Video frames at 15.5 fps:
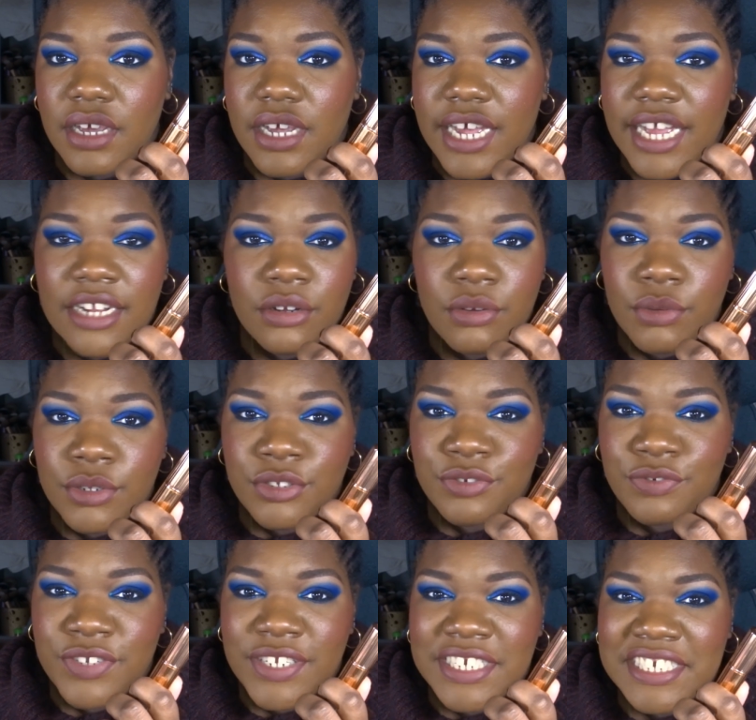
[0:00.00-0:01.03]
I don't want to
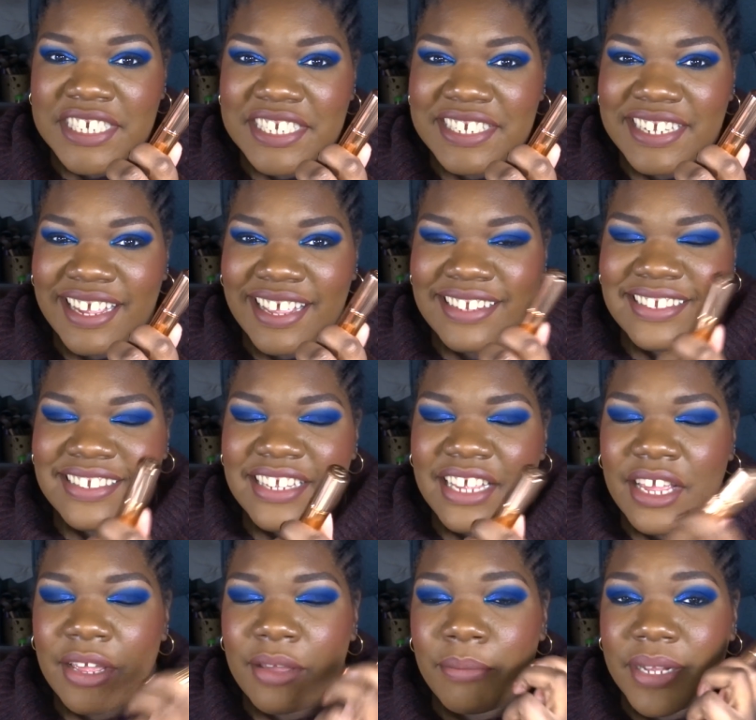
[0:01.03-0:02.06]
finish it yet,
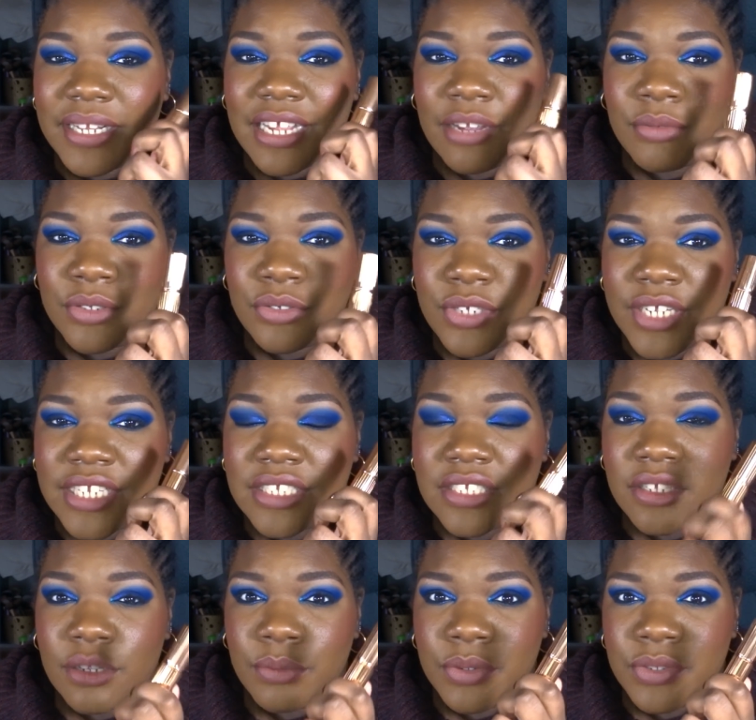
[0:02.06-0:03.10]
but I want to get
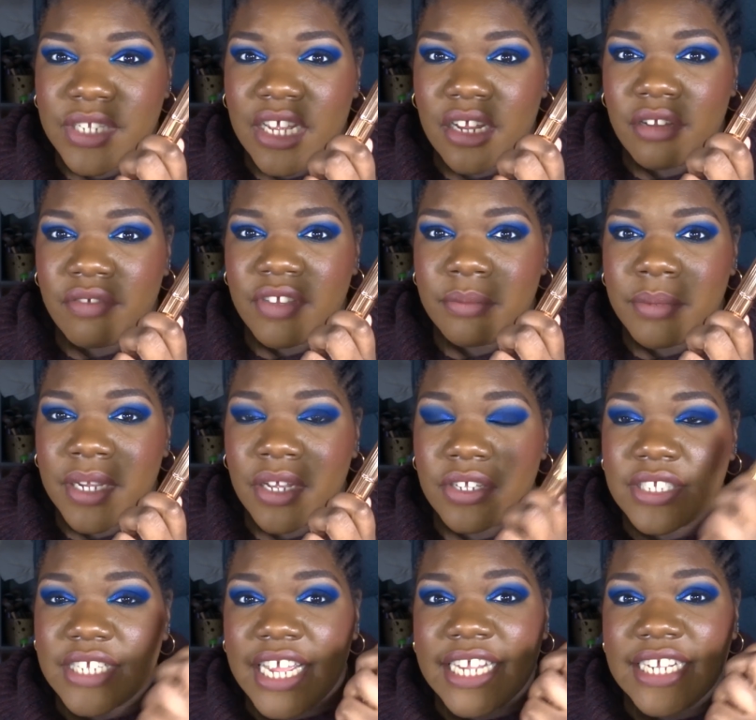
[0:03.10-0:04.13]
some use out of it
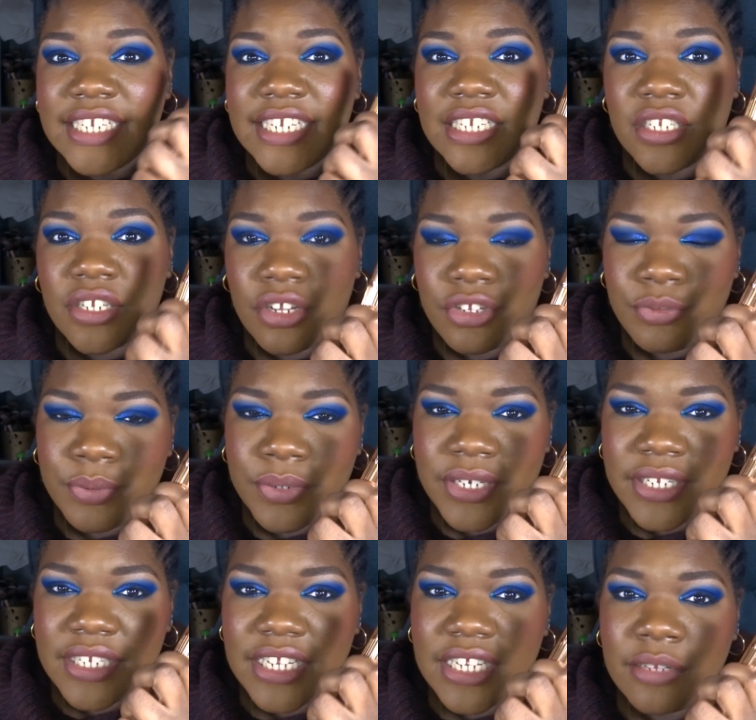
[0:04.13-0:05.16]
because I did not put
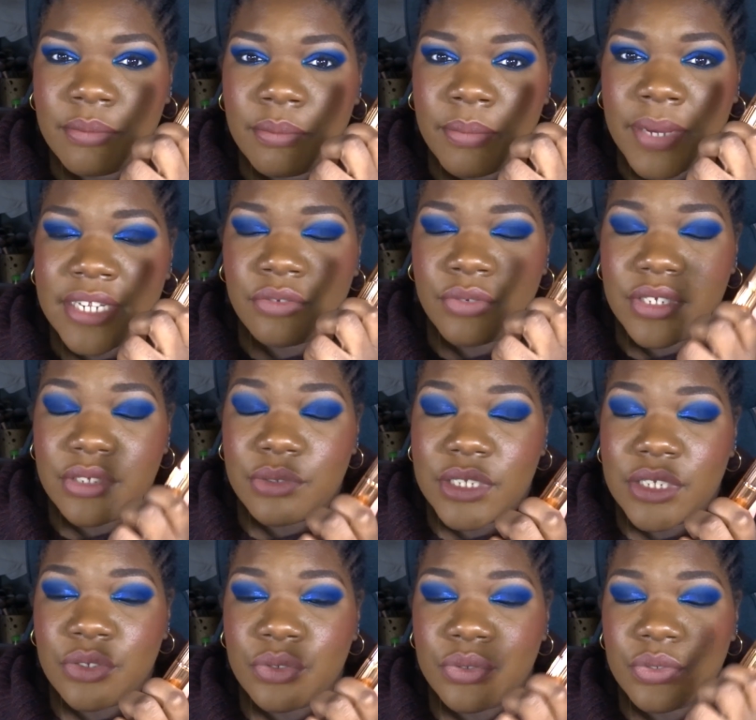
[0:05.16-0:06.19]
it in my
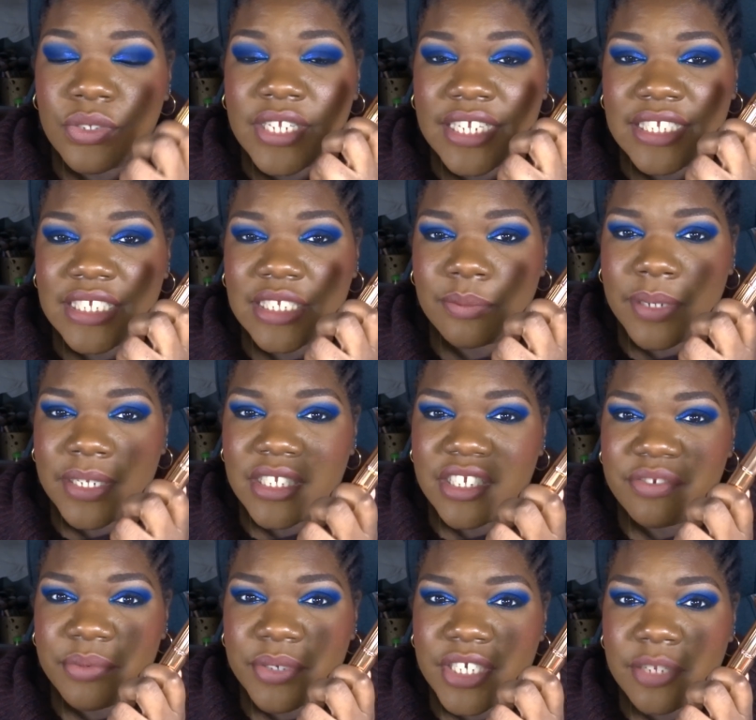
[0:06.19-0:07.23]
2022 That's
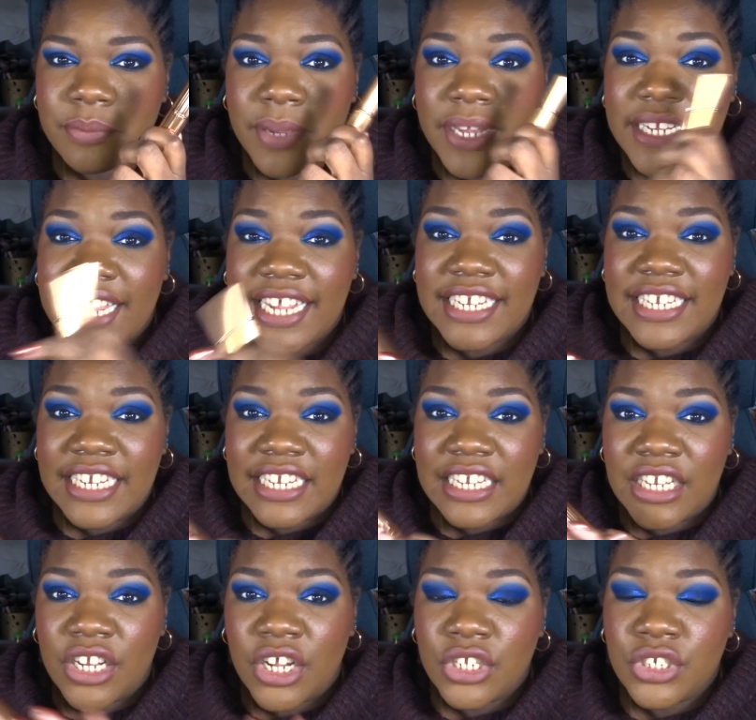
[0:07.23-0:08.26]
Expensive project pan and did
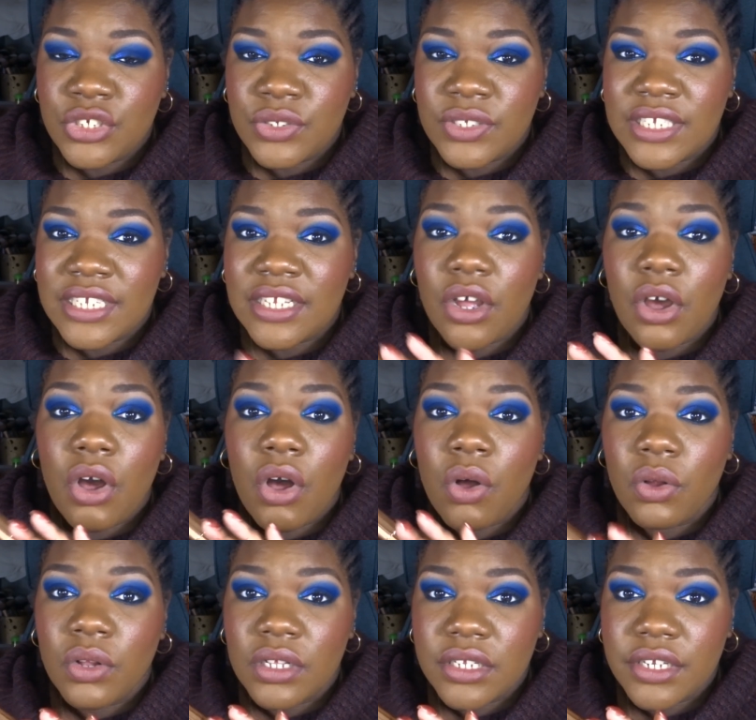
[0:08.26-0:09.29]
not use it
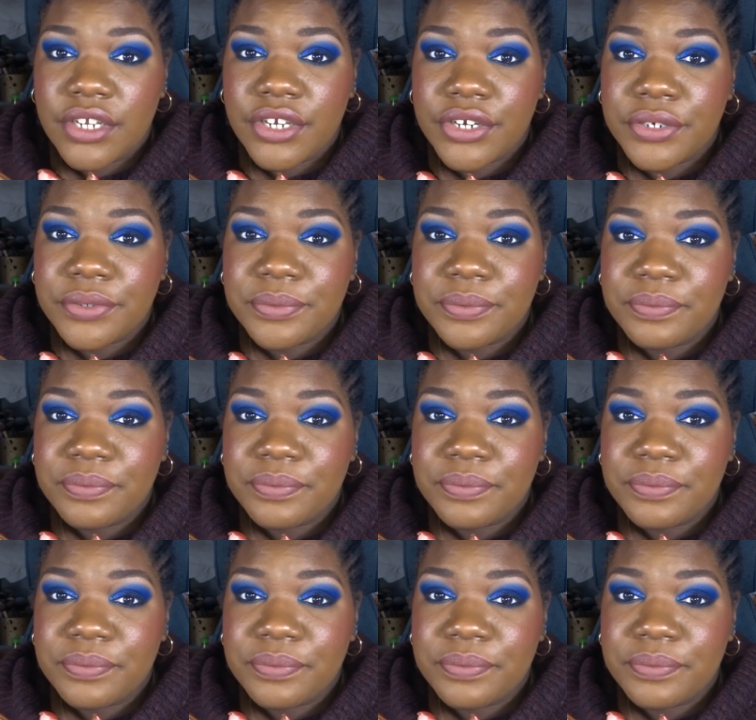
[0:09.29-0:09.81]
all year.